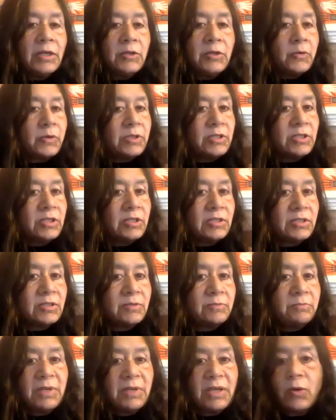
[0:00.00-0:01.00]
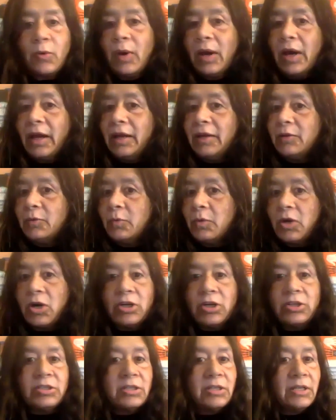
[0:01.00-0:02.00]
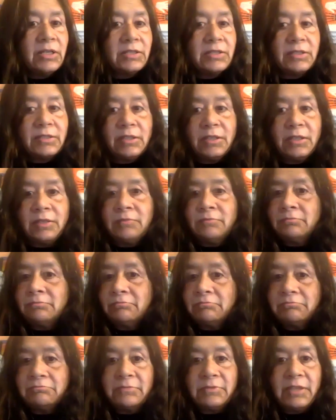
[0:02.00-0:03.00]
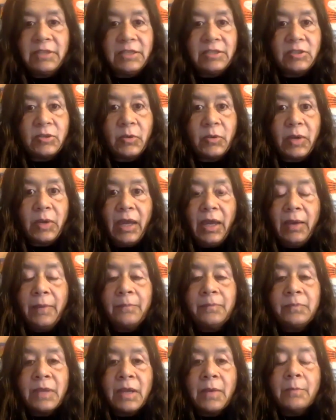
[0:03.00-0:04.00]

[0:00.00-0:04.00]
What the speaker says: You can just be quiet, watch, listen in. That's okay.